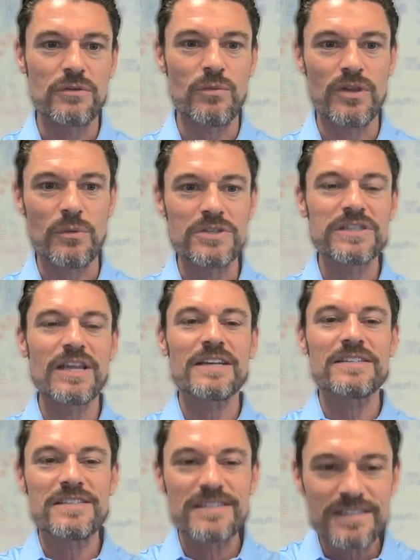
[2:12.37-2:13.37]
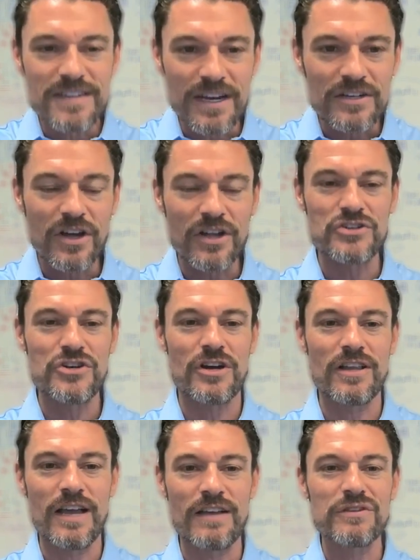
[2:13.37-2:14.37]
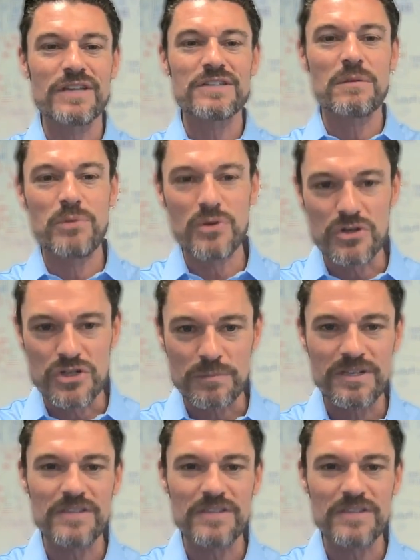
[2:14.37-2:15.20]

when there was less technology in our lives, less computer chips,